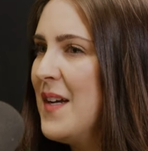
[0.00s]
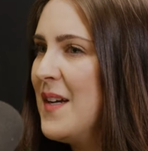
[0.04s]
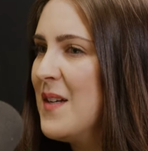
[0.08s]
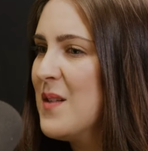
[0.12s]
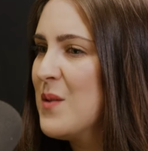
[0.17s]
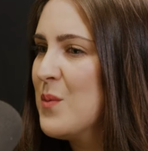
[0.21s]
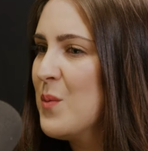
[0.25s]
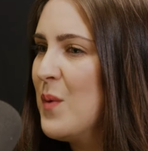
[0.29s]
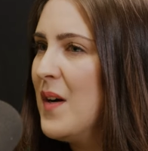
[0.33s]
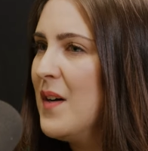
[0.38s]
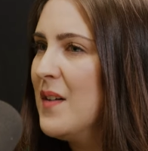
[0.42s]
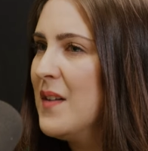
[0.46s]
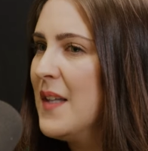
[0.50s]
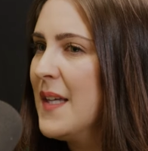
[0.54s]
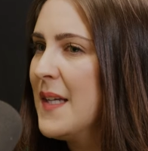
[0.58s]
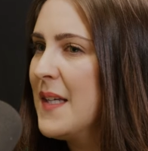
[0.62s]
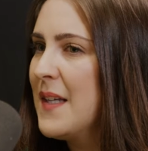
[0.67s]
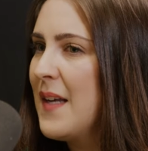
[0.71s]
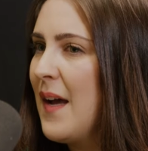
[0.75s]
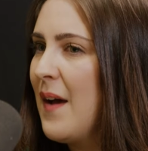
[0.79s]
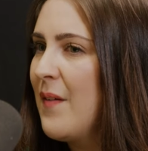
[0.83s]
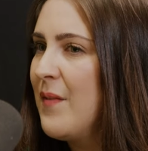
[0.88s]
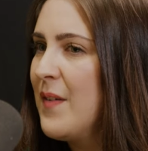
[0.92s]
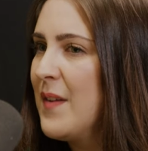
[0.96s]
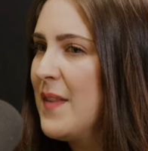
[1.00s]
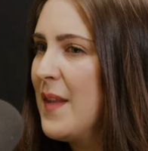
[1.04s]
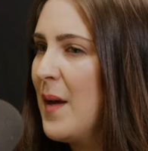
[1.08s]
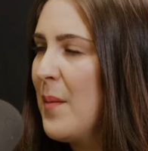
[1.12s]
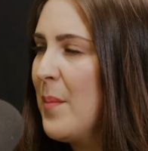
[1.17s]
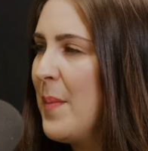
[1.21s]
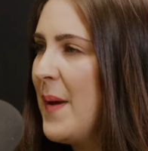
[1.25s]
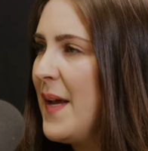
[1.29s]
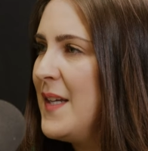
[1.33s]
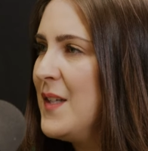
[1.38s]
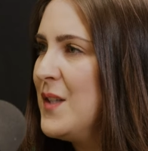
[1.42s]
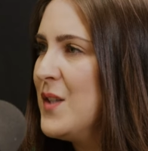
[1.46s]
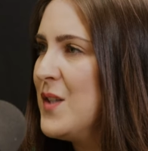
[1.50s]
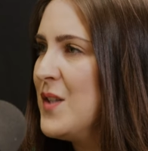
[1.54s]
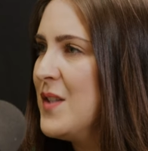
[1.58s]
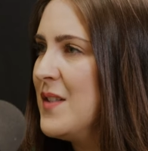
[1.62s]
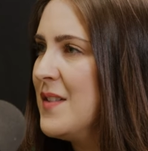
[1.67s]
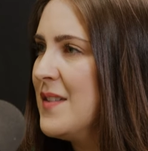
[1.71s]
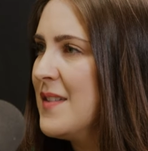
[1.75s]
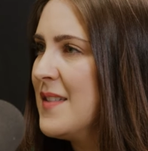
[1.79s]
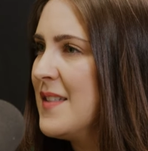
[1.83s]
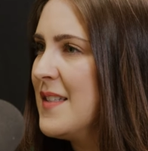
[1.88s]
as well, like having that patience,